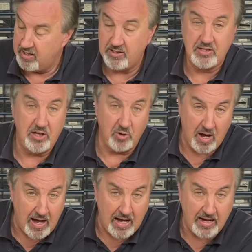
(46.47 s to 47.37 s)
It's either
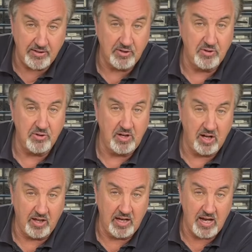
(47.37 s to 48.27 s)
high to turn the
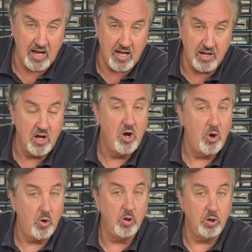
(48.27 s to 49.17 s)
LED on
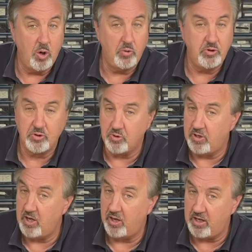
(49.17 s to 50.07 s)
or low to turn
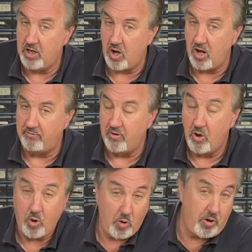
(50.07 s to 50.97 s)
the LED off.
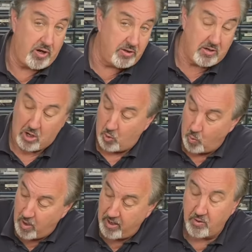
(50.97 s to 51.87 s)
Or you can
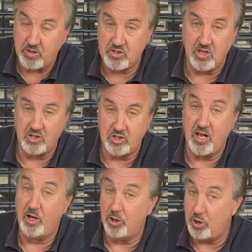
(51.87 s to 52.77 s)
wire it such
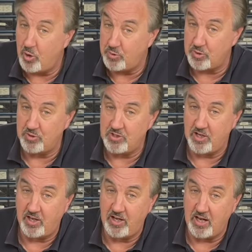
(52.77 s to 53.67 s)
that a low turns the
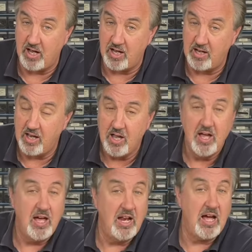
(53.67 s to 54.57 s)
LED on
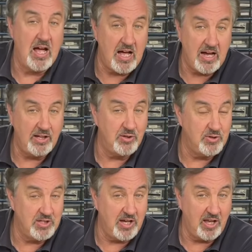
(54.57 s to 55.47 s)
and a high
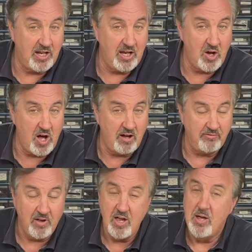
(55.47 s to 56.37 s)
turns the LED off.
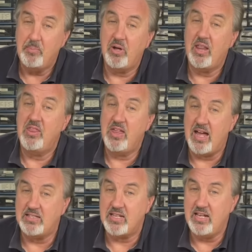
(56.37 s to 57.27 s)
But
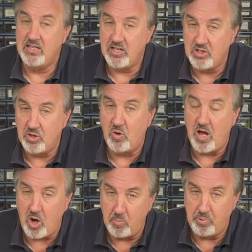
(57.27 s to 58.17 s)
that's a digital
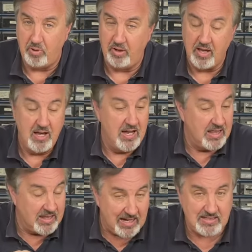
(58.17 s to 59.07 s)
output.
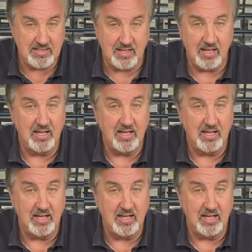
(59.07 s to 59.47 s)
That's it.